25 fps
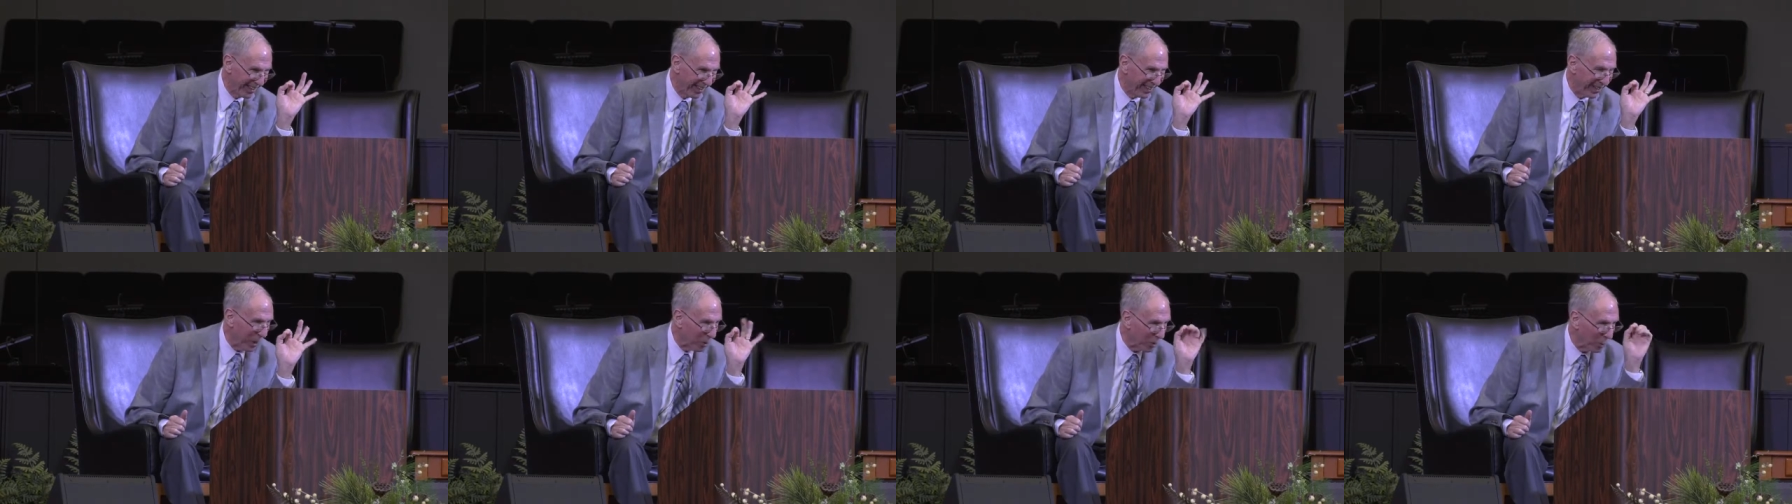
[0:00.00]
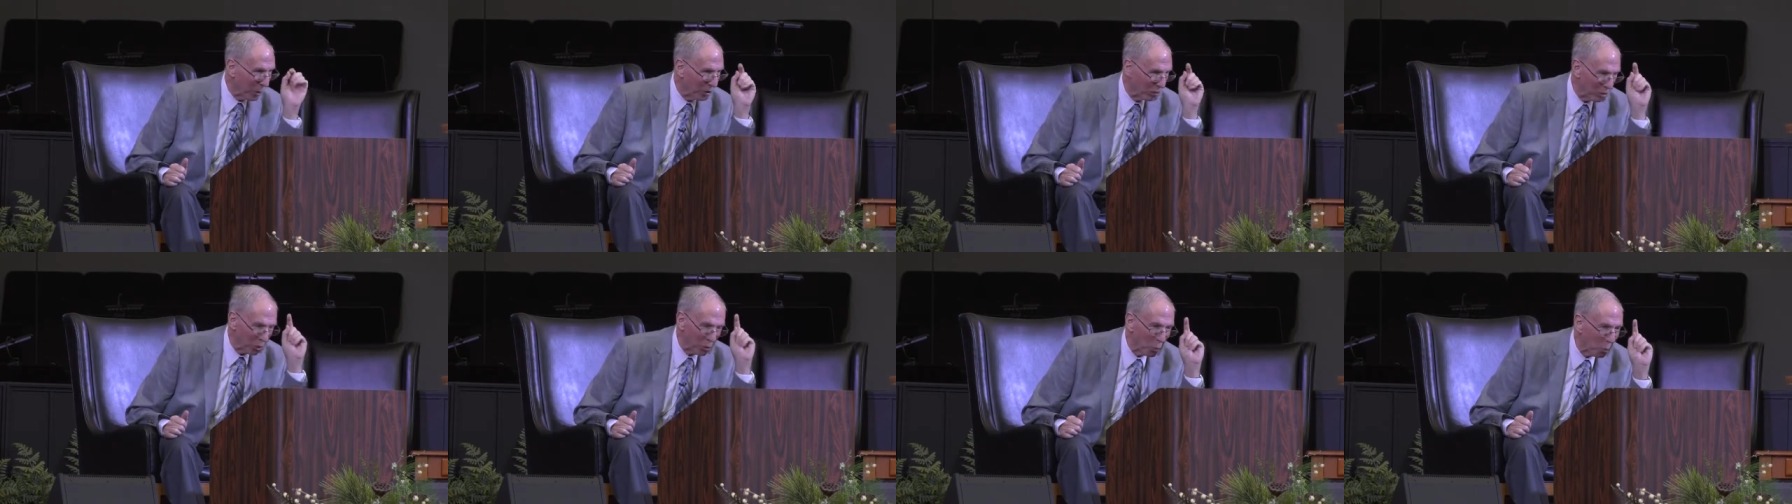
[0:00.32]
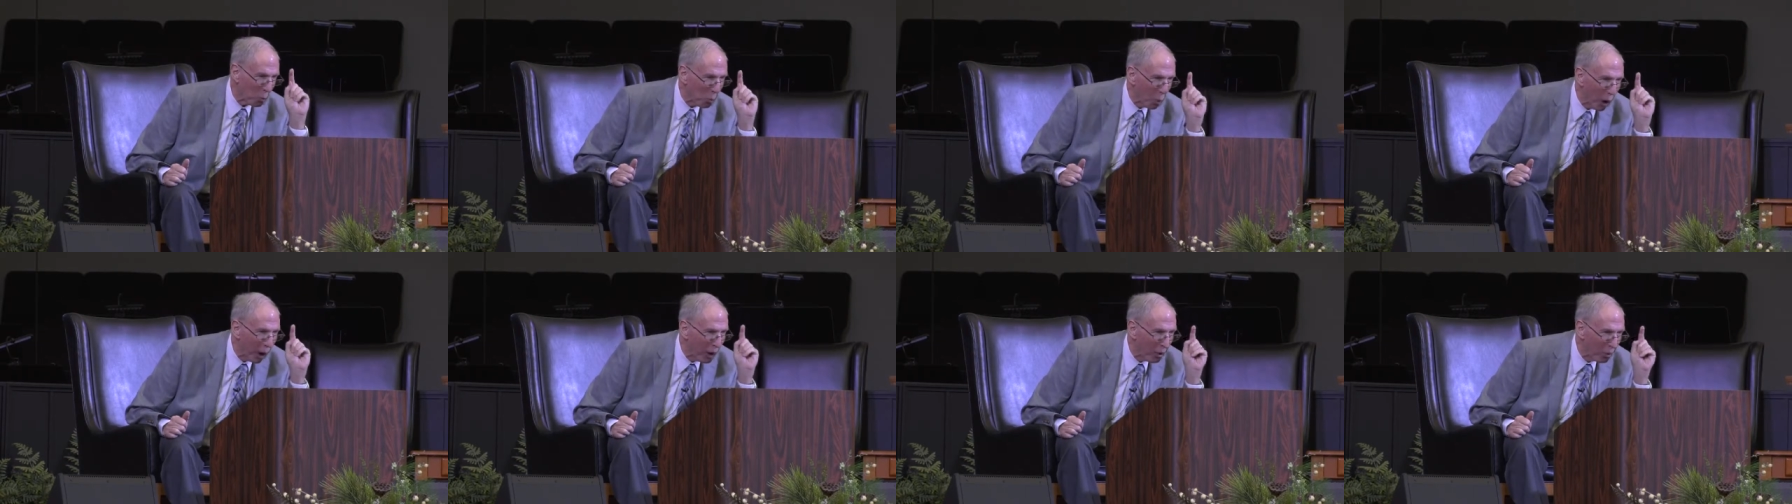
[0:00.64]
There
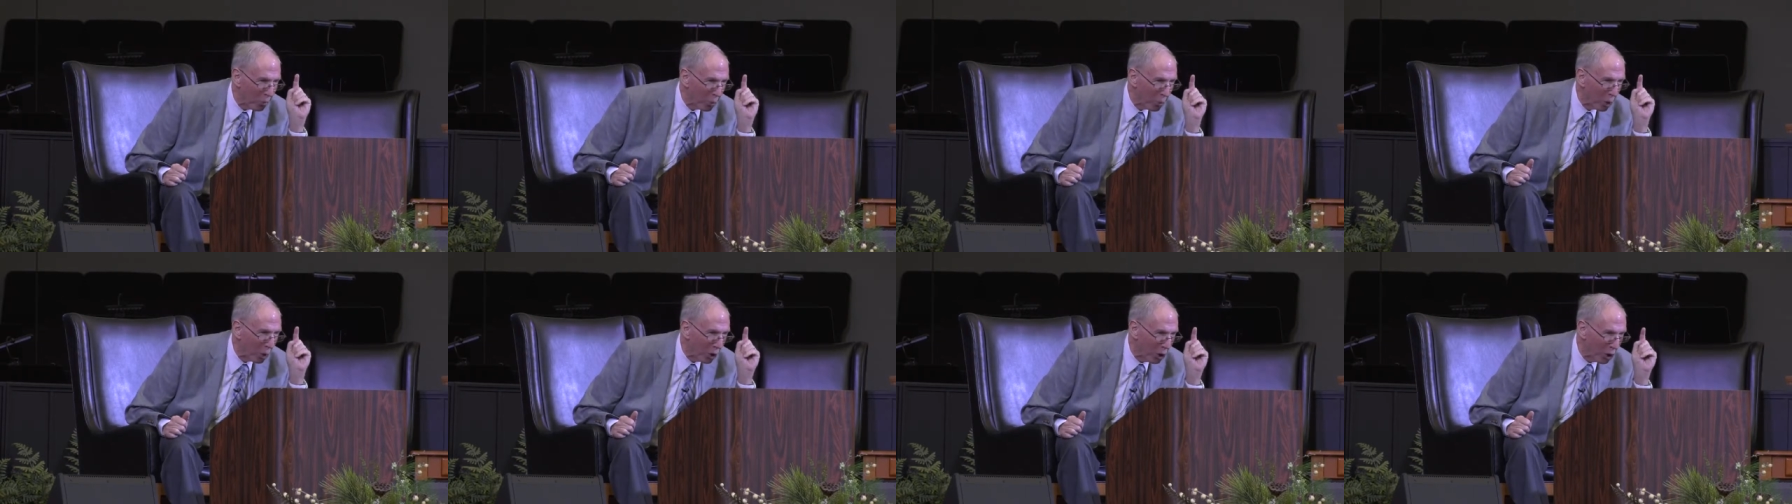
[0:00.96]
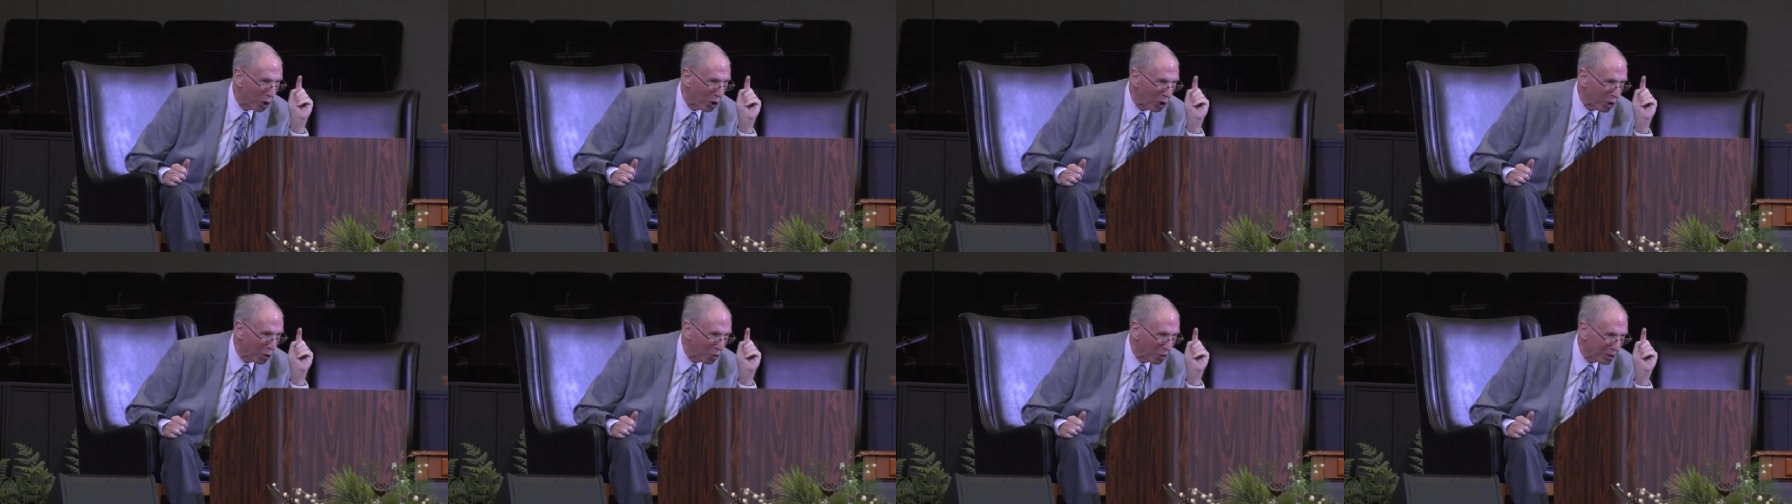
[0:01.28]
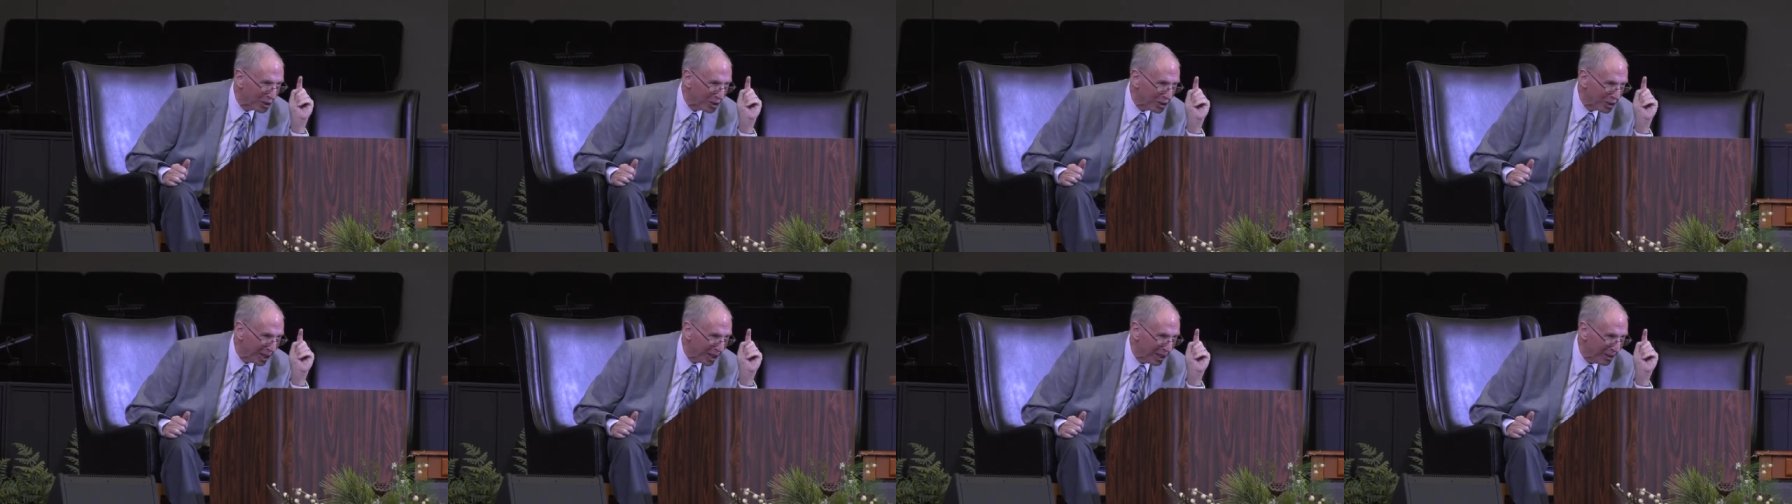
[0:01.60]
wasn't one word to
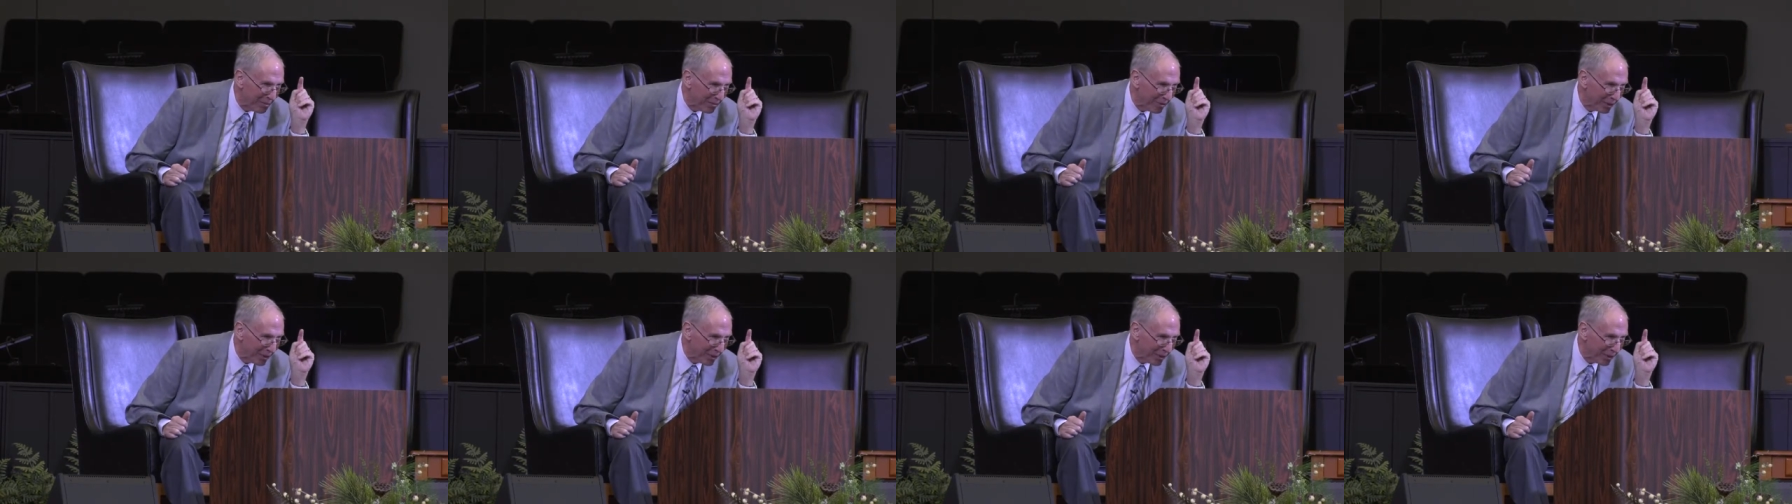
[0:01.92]
a saved